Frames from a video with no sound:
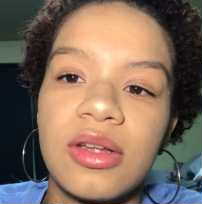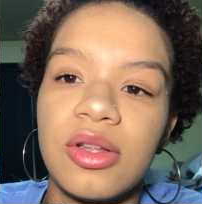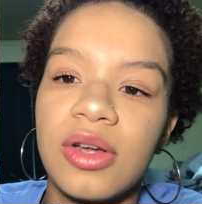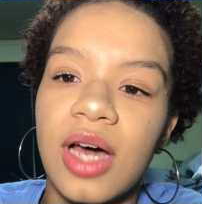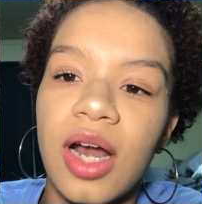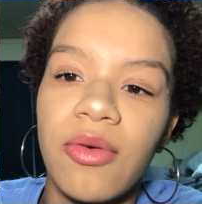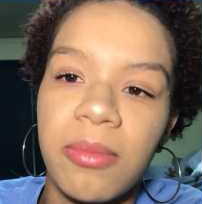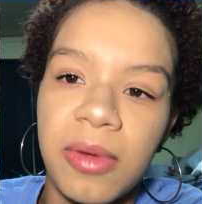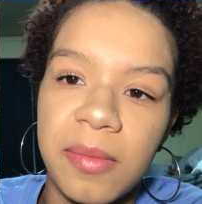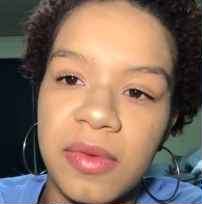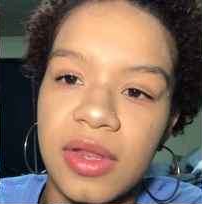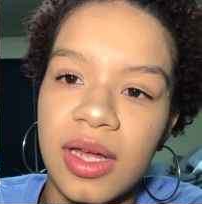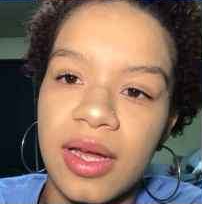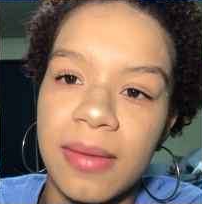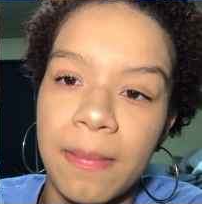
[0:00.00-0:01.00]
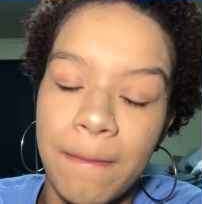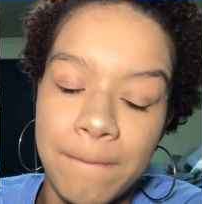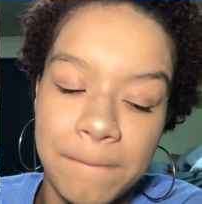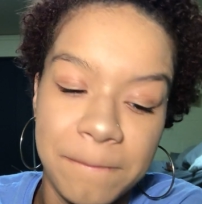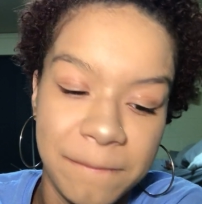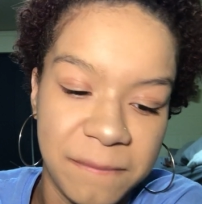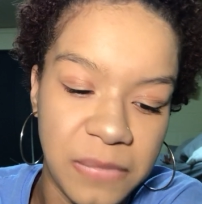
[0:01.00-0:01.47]
you got to remember that.
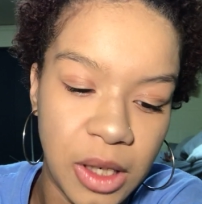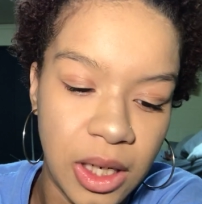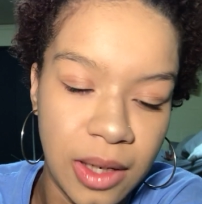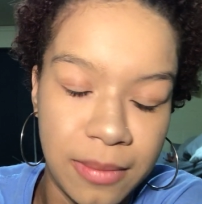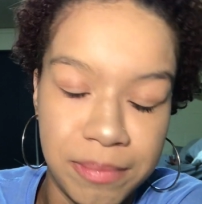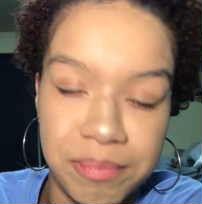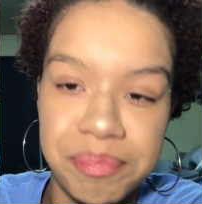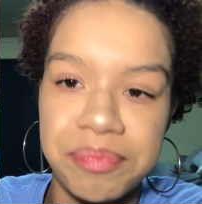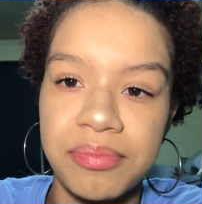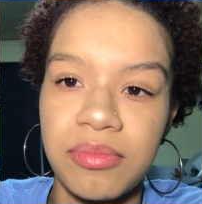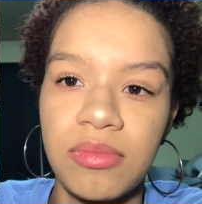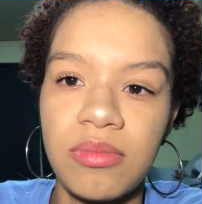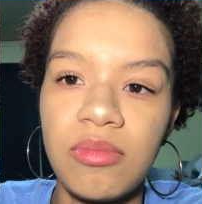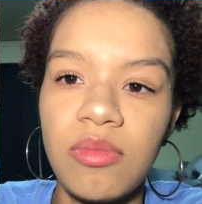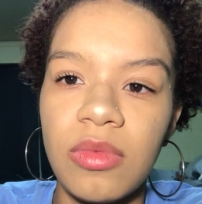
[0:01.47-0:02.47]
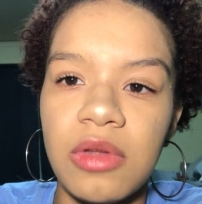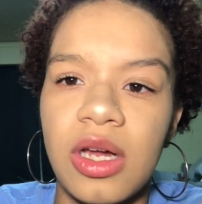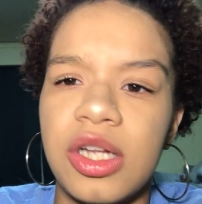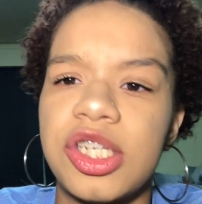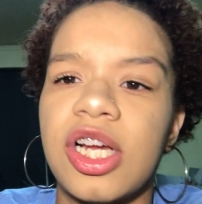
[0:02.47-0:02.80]
I